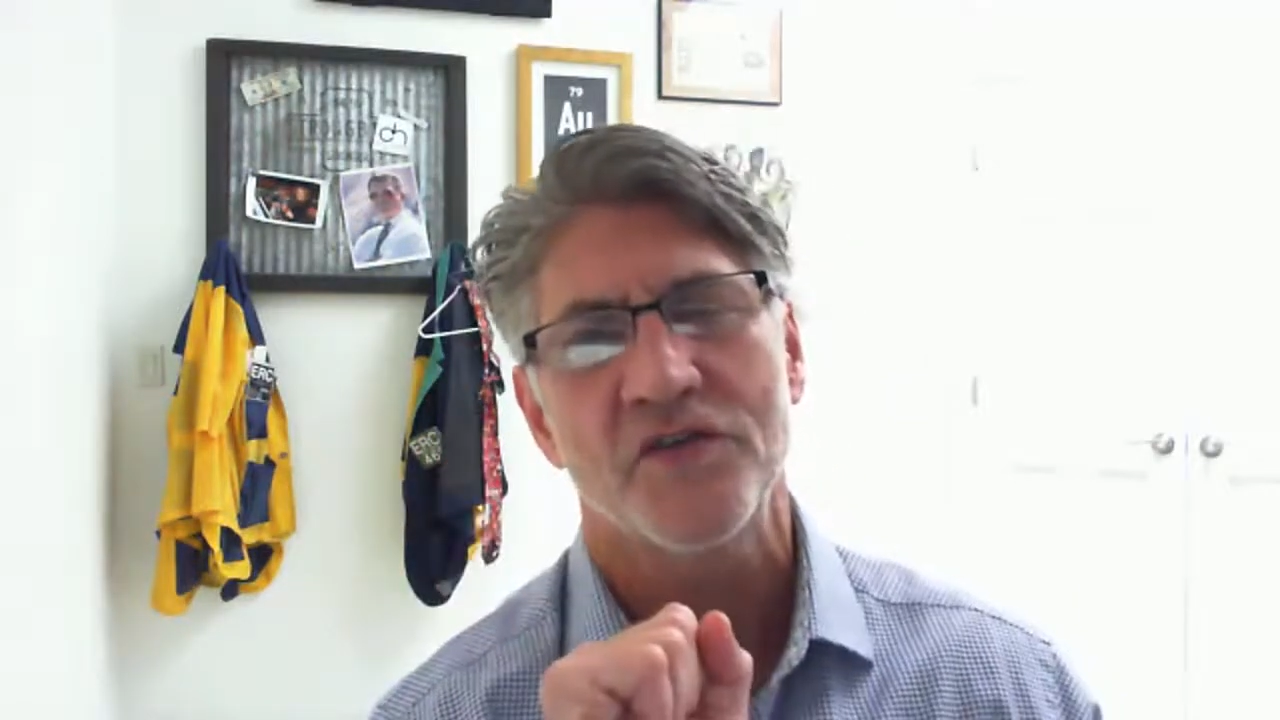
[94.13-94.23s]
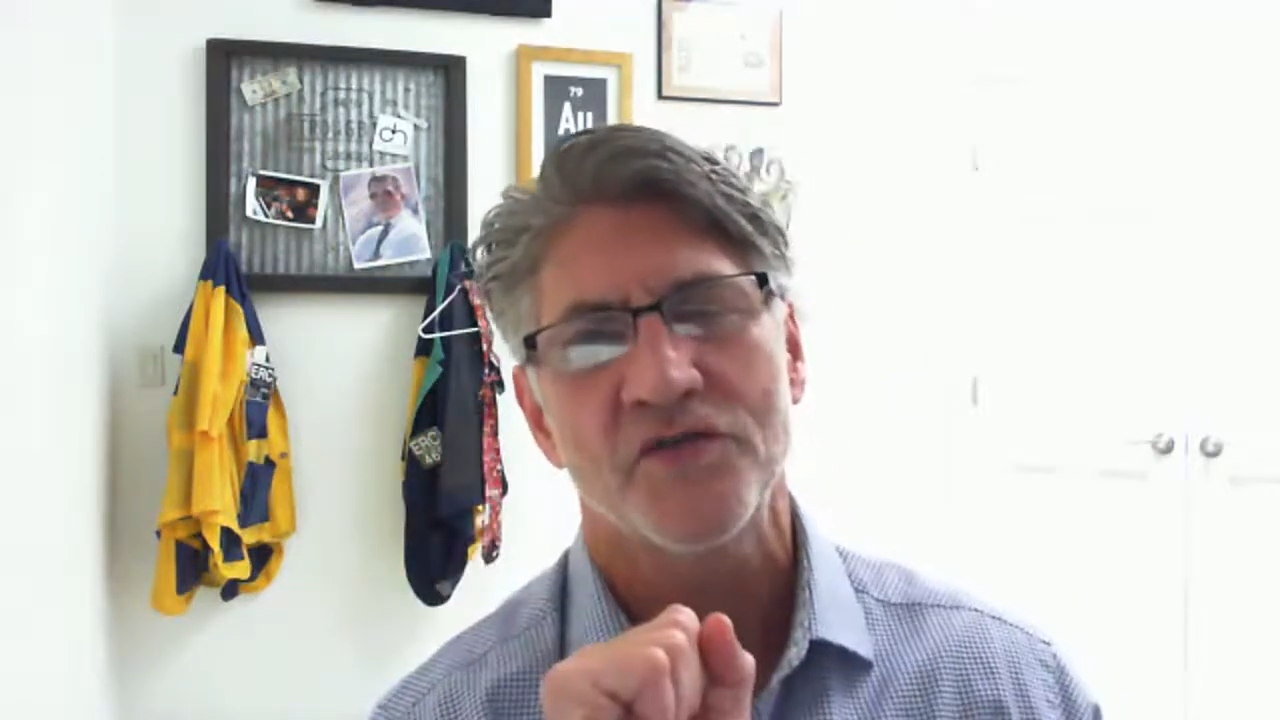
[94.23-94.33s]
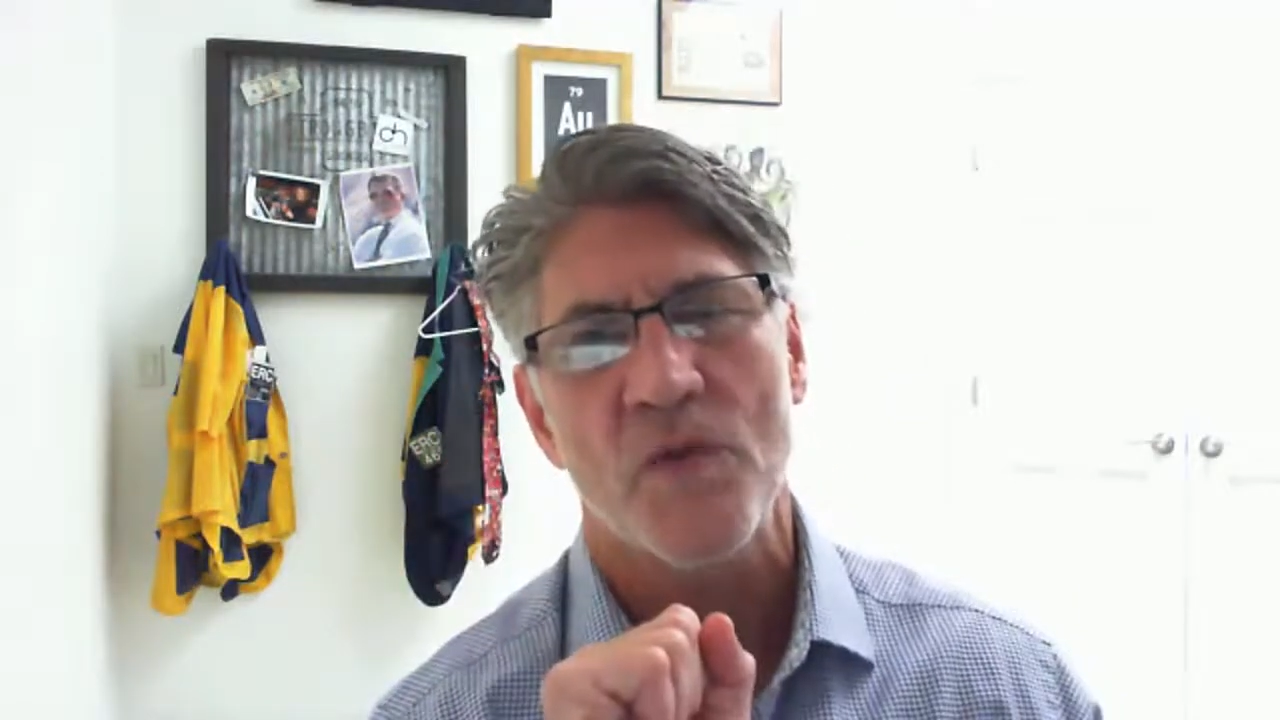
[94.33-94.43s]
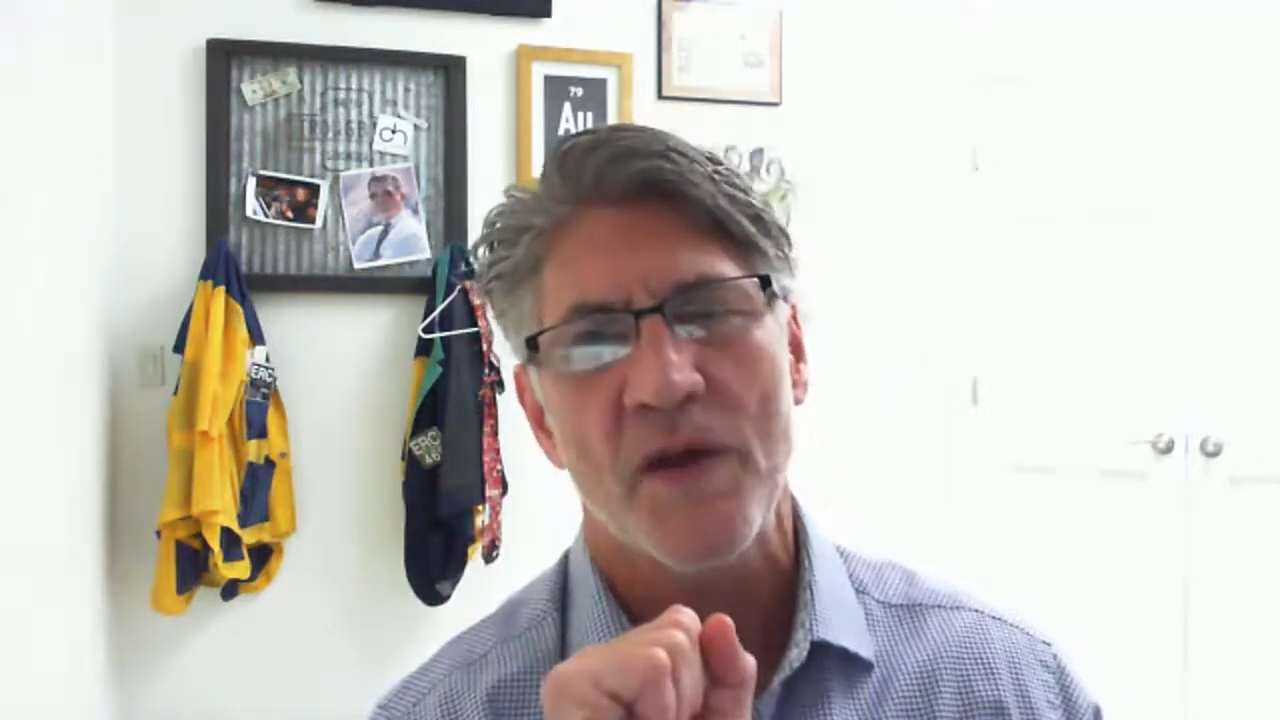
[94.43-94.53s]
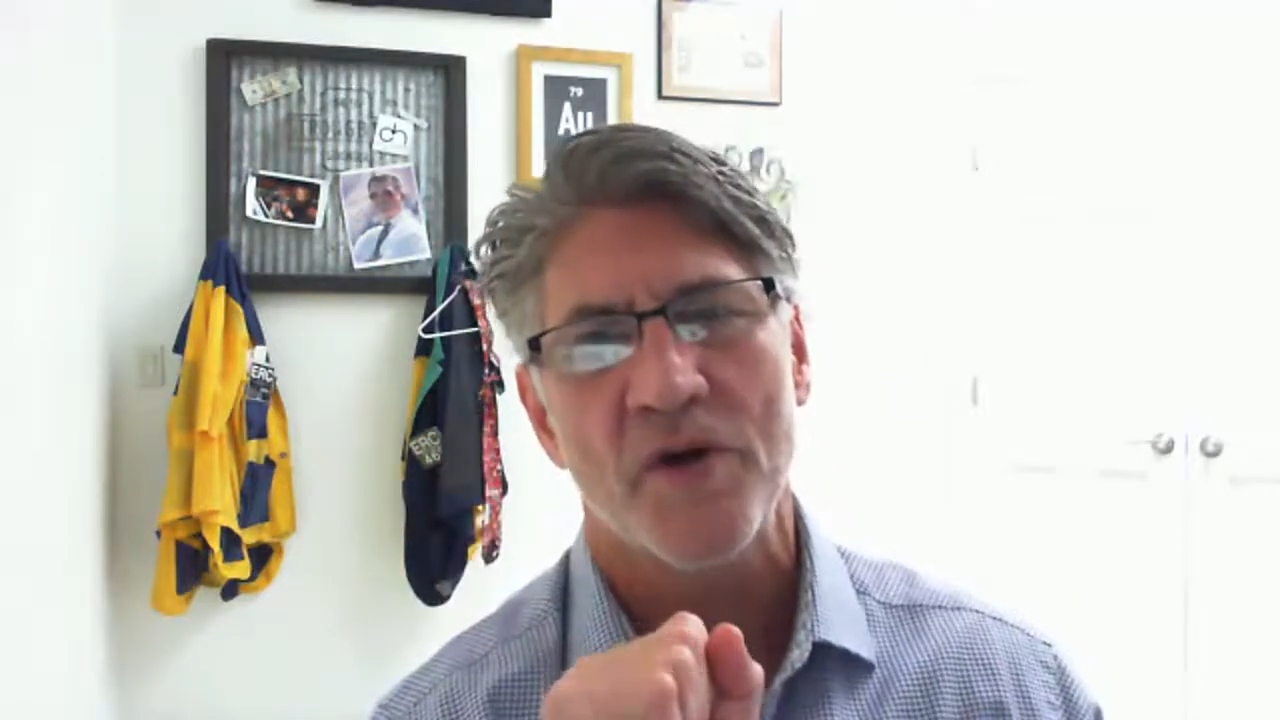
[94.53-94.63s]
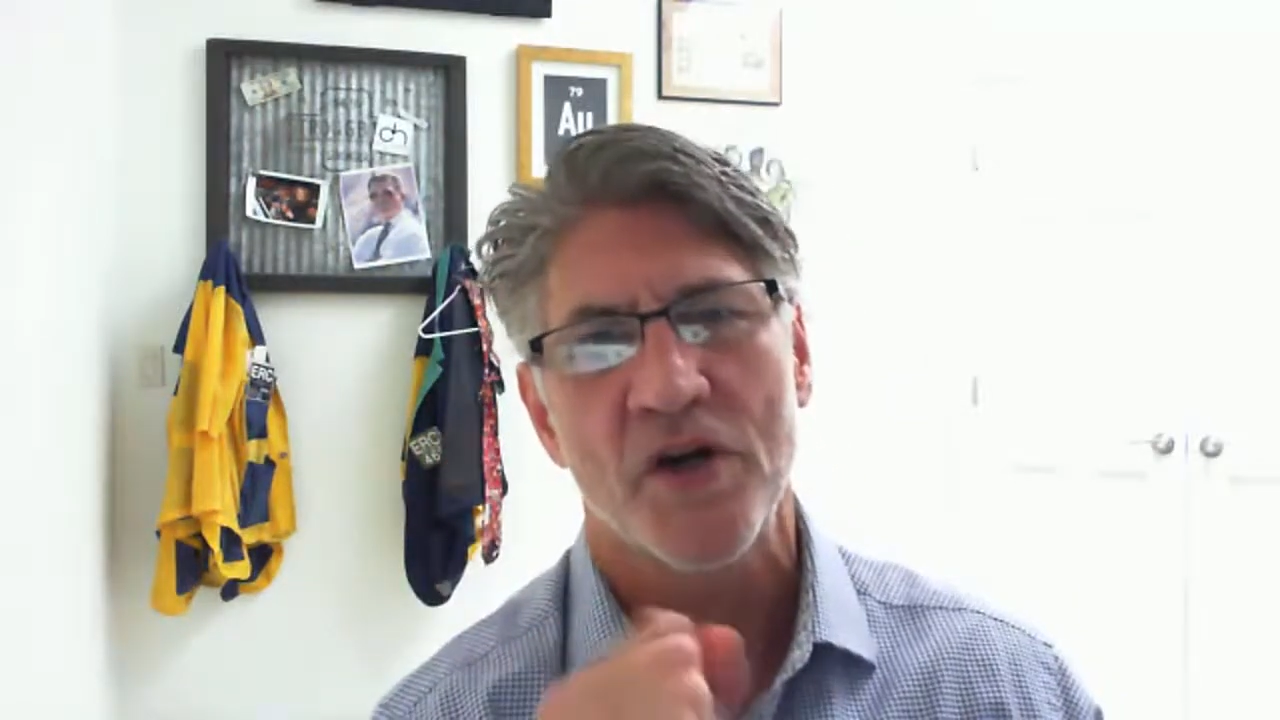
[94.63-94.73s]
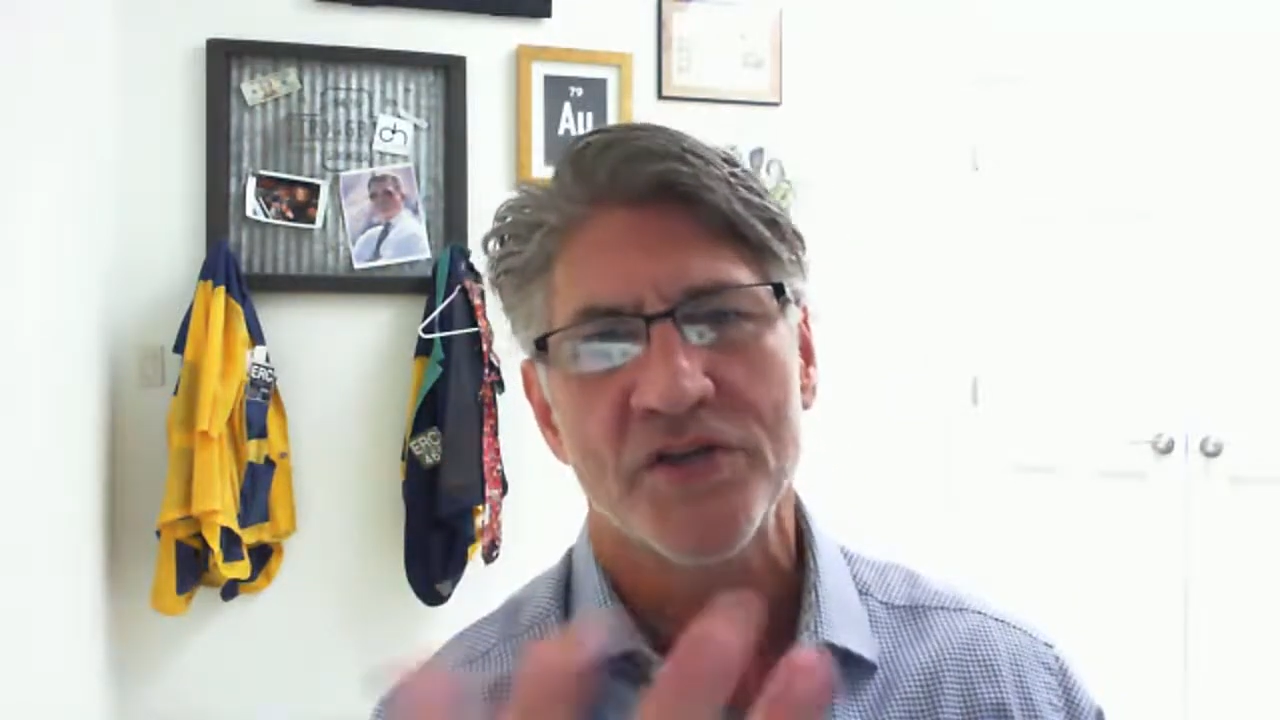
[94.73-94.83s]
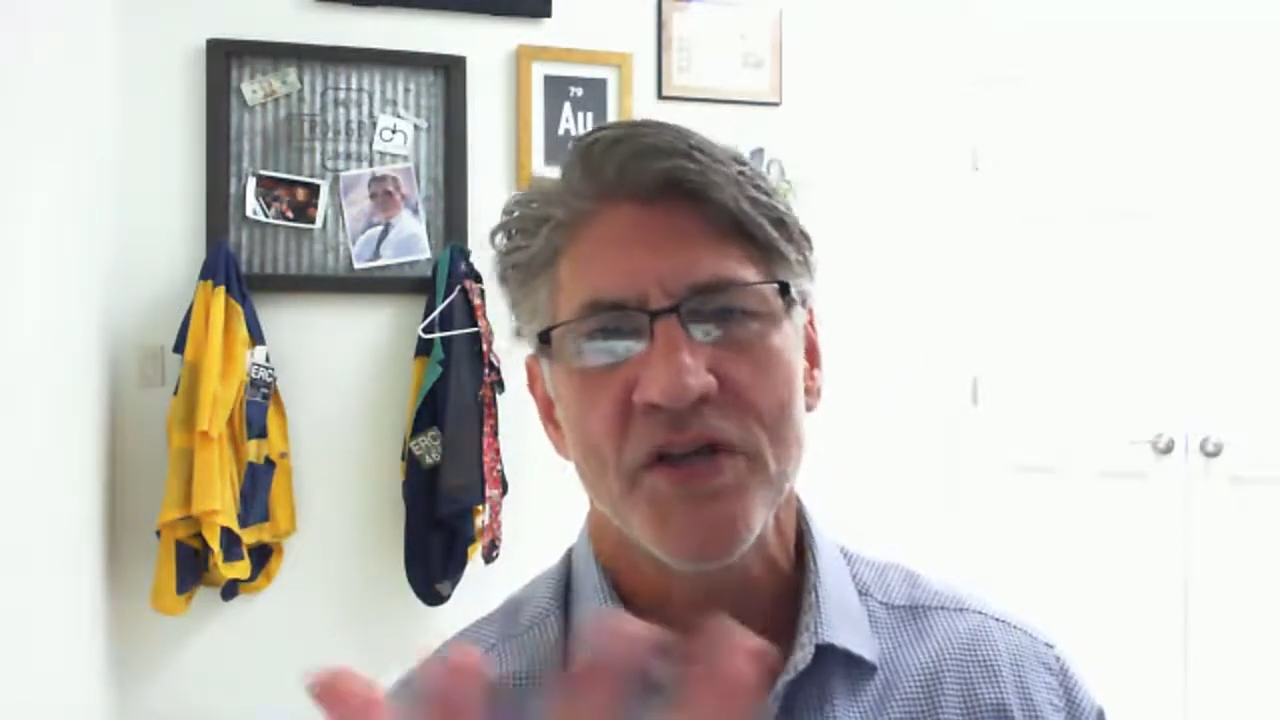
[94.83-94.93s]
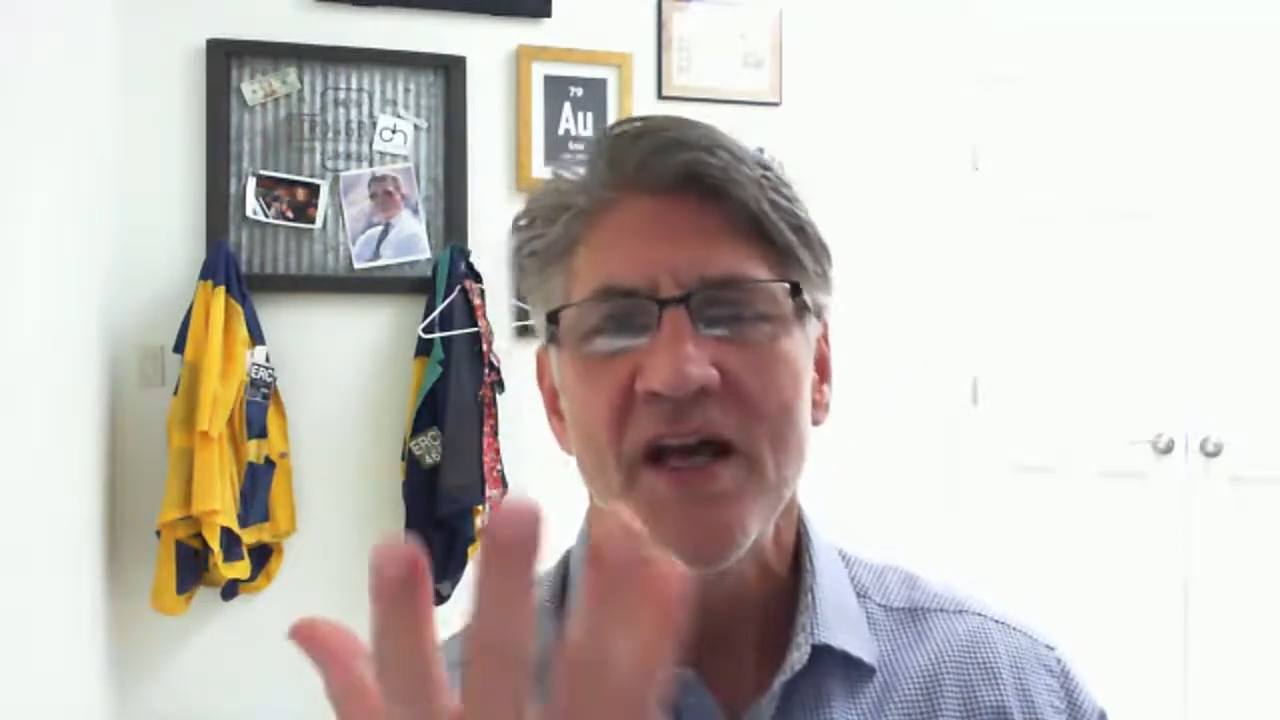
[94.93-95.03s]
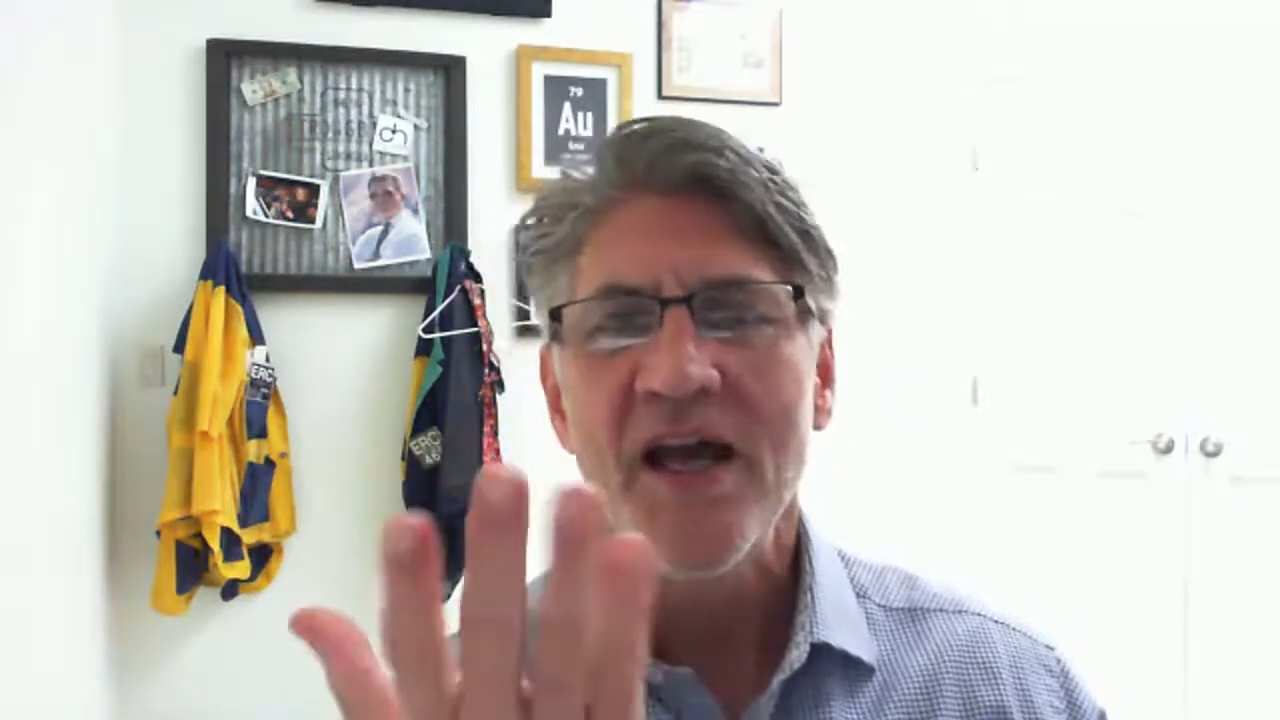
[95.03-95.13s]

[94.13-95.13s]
those webinars